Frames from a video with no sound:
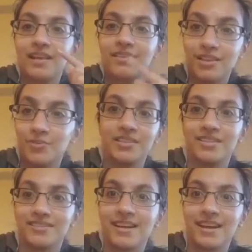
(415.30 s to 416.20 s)
This one
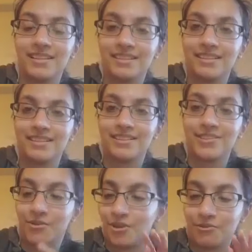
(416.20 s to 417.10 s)
does not.
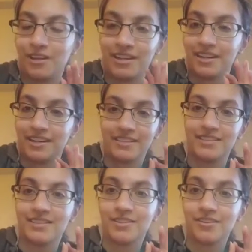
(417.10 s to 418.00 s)
So already
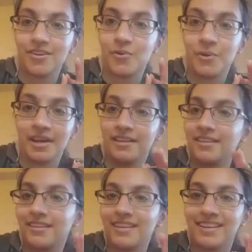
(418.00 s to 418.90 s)
it's a
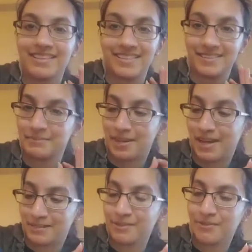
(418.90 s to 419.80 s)
win. It's
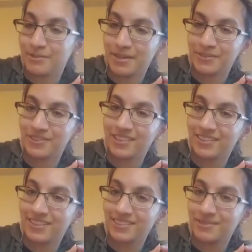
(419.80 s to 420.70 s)
possibly one of my holy
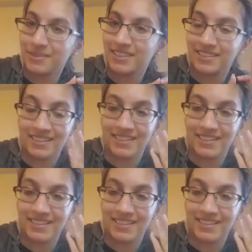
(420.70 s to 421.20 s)
grails because,